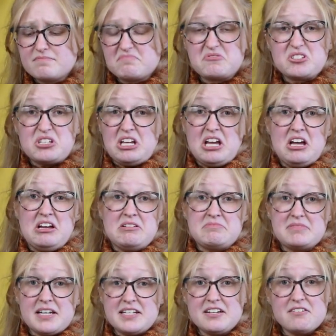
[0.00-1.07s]
So yeah,
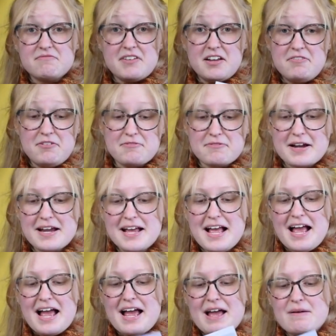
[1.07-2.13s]
get it on Ravelry.
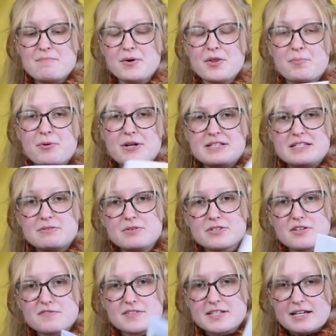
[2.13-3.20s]
But the printed ones,
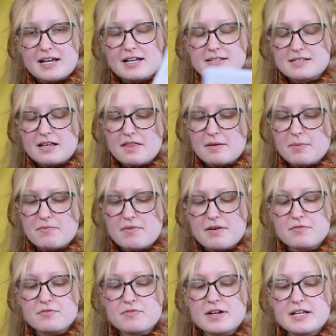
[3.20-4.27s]
obviously I can't sell them on
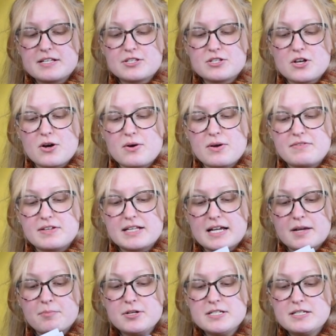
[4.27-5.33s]
Ravelry, so if you'd
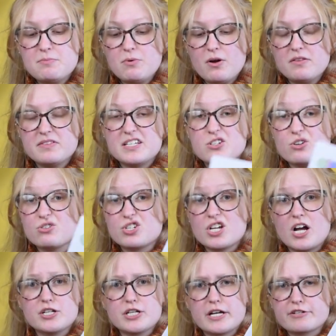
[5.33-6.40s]
like a printed one, they don't
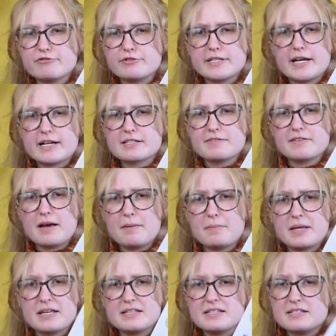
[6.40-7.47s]
charge extra tax for that
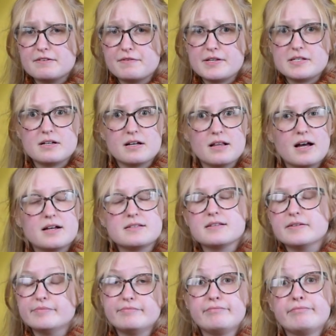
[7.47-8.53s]
because it's a physical
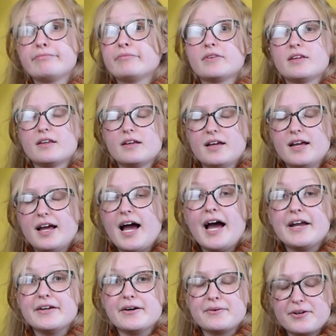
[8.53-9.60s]
item.
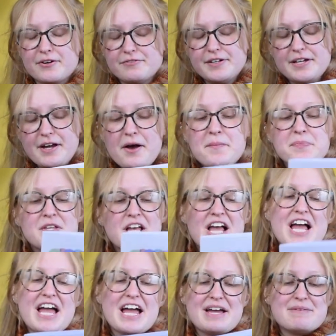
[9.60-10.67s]
I know, go figure.
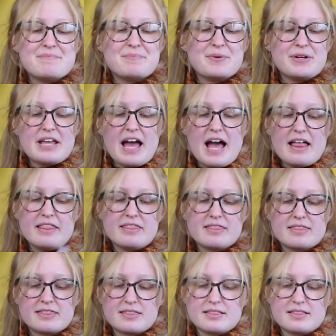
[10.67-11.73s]
But yeah,
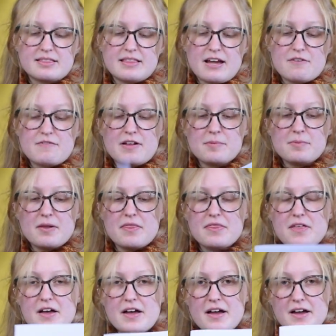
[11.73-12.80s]
they're available on
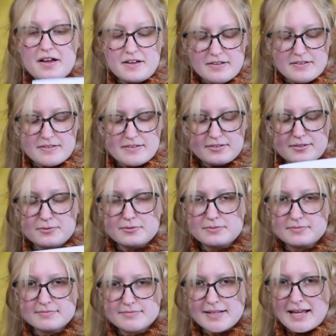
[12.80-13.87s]
there. Ooh,
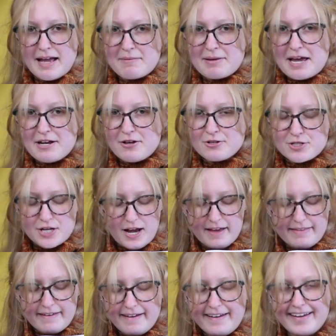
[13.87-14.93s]
I'm getting all shy
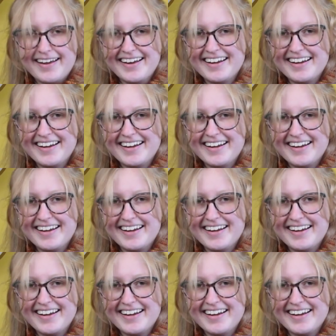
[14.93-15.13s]
there